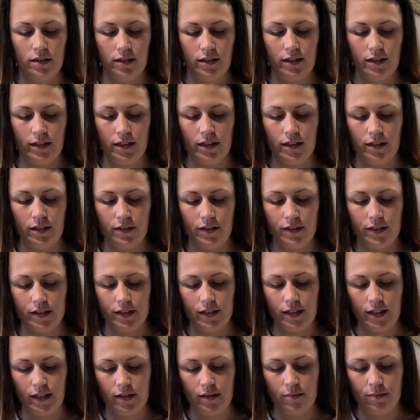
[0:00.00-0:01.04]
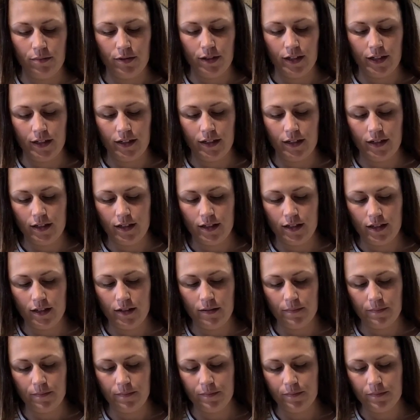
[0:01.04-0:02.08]
And I'll do this to kind of break it
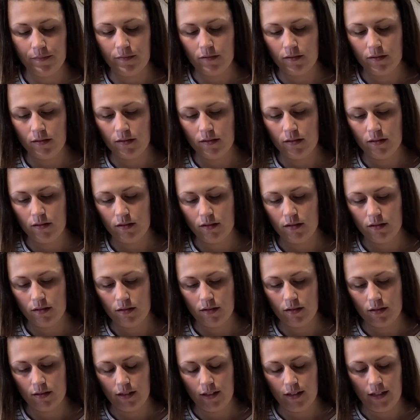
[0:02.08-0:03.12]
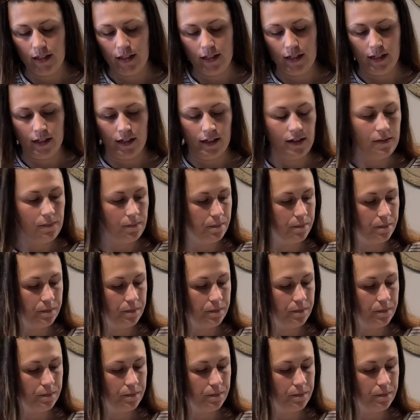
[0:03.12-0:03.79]
up. Okay.